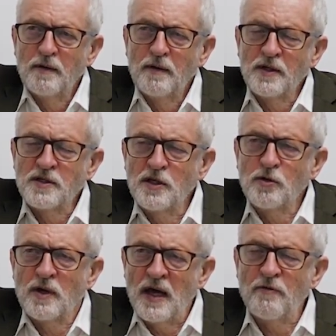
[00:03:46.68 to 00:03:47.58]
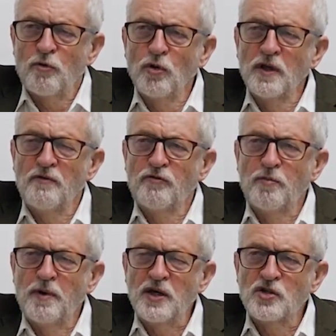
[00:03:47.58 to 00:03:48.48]
They said, you can have all the
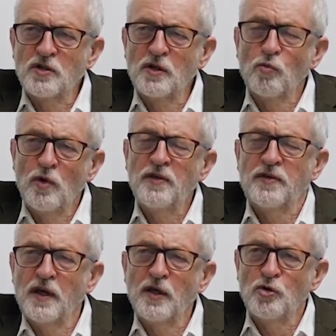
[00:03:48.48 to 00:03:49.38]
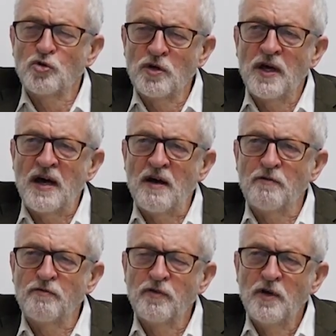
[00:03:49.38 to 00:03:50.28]
information that we think you should
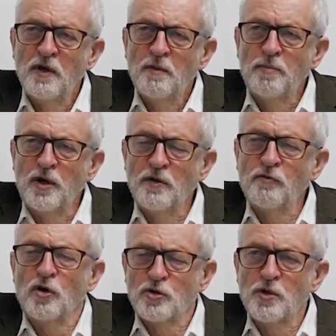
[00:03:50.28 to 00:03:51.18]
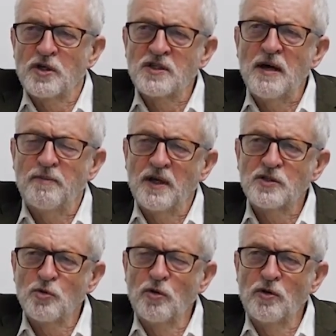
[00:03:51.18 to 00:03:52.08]
have, but you've got to accept that's
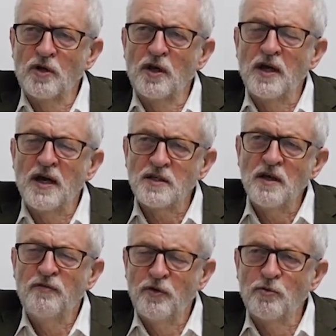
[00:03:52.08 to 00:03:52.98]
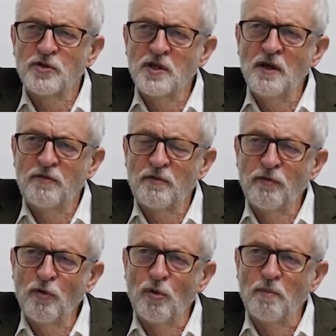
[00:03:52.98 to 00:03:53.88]
all you're going to get if you receive the
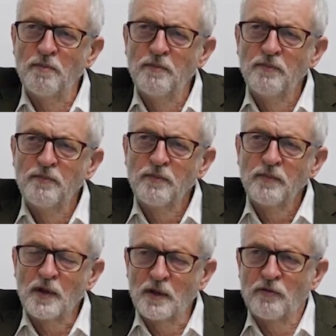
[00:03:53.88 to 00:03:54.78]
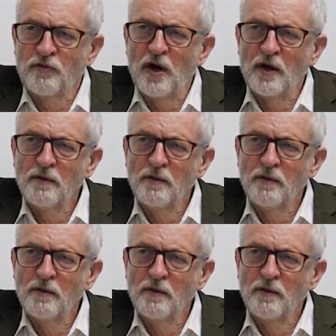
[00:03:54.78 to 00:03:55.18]
form, the file.